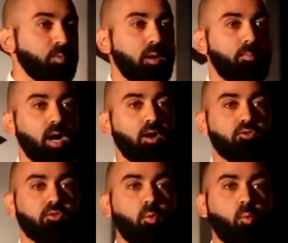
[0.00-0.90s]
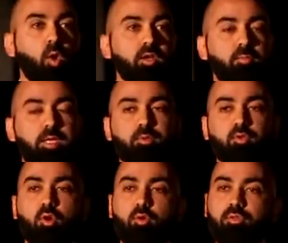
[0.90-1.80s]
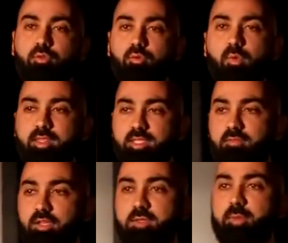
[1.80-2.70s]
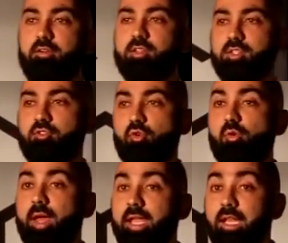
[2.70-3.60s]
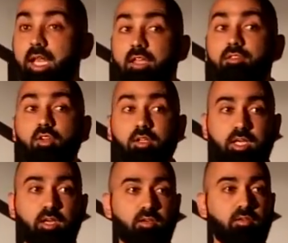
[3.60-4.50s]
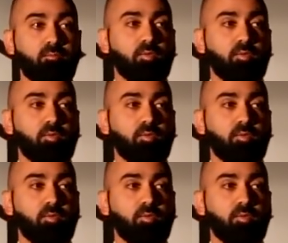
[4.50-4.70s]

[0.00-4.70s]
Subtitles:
about what people go through once they've experienced the trauma. And let's not kid,